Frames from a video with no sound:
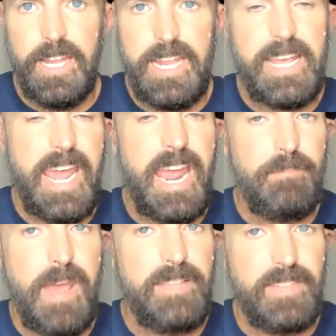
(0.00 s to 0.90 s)
You
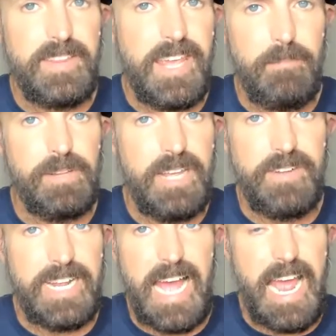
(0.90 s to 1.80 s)
can't make the team
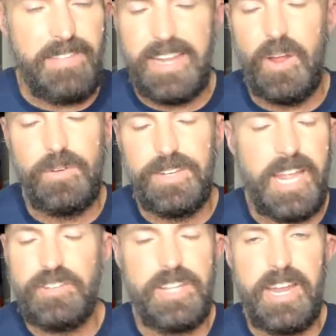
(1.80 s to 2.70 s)
believe in a guy they
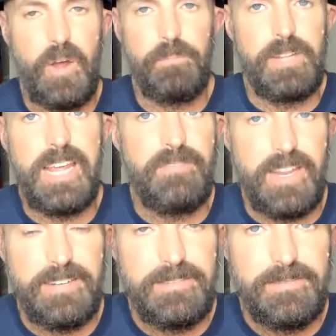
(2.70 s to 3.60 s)
don't believe
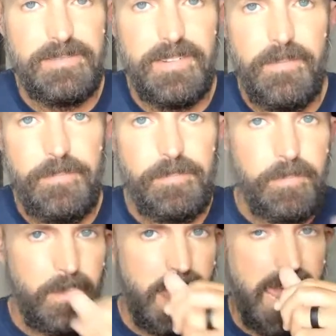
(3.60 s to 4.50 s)
in.
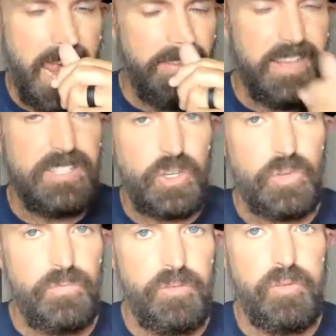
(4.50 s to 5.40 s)
And this
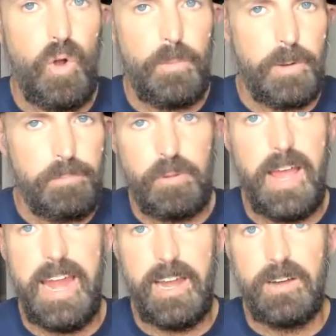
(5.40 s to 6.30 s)
former
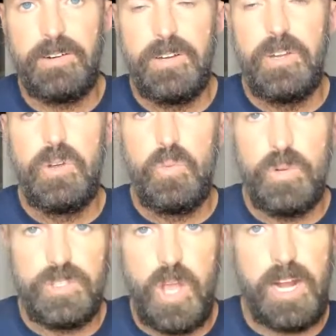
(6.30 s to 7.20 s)
player
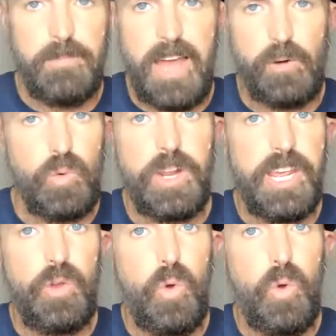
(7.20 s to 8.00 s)
was talking about a rookie